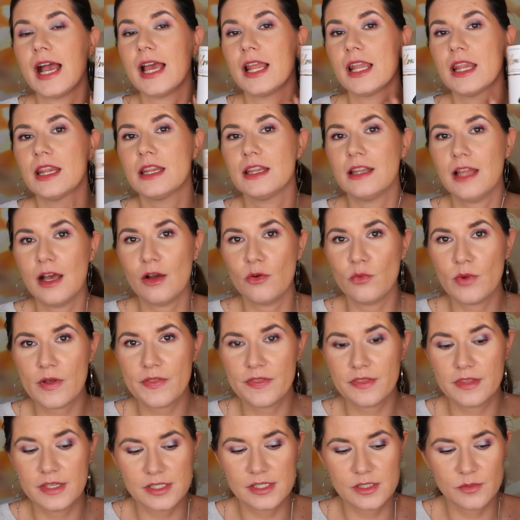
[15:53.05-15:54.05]
I love
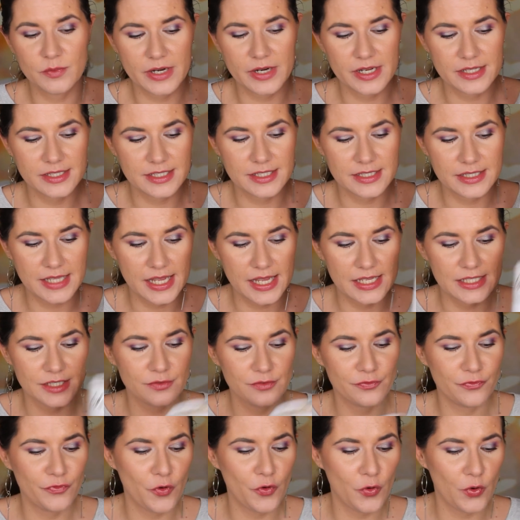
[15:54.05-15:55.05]
what this brand
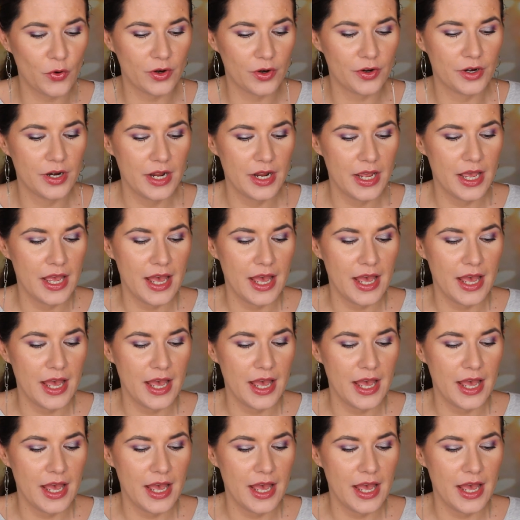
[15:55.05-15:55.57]
stands for.